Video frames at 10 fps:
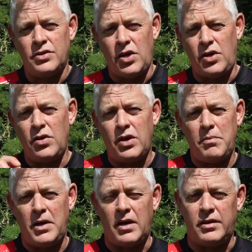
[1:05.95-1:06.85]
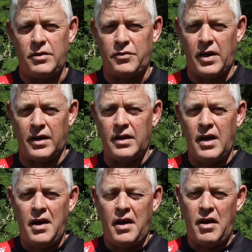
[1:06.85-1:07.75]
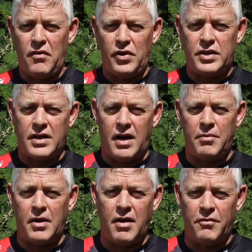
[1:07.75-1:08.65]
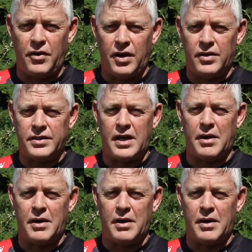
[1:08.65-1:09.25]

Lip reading: so you can be notified every time a video is